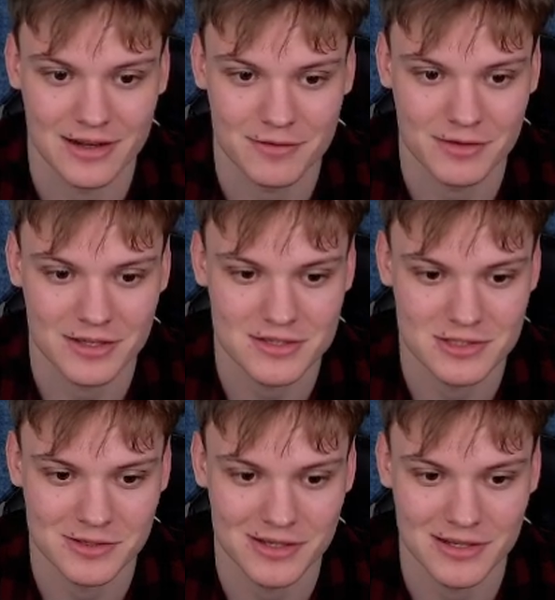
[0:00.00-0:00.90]
I think it's
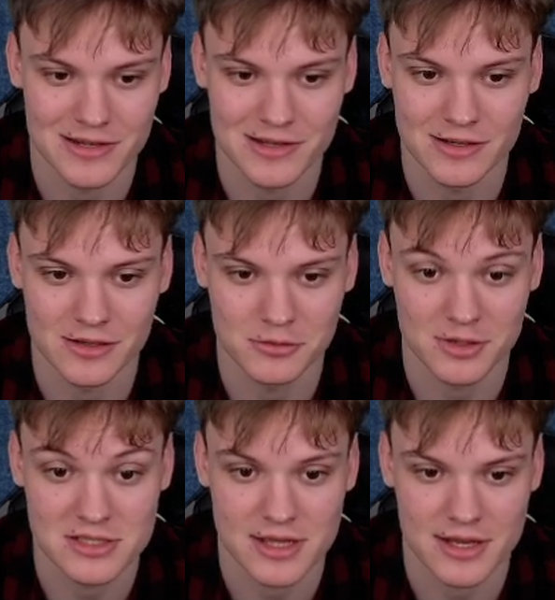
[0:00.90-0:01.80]
really leading to
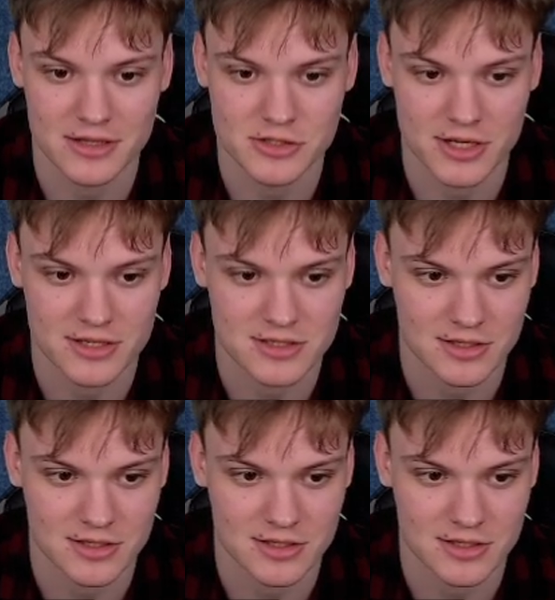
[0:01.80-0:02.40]
exciting chess.